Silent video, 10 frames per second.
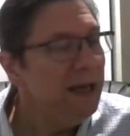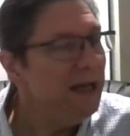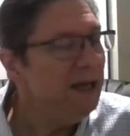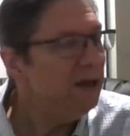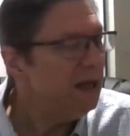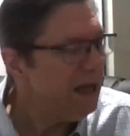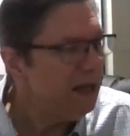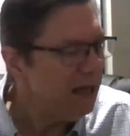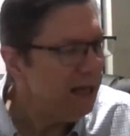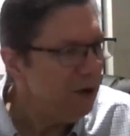It,
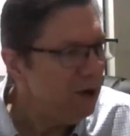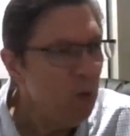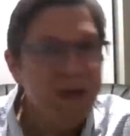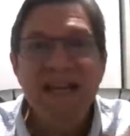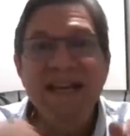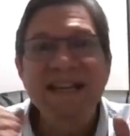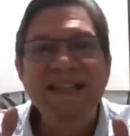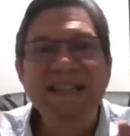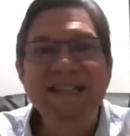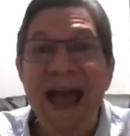it, it was
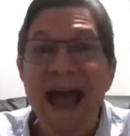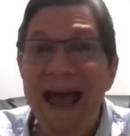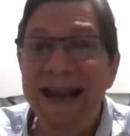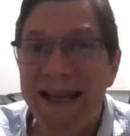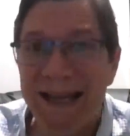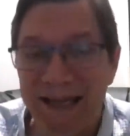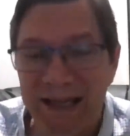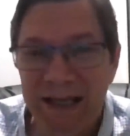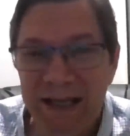ecstatic.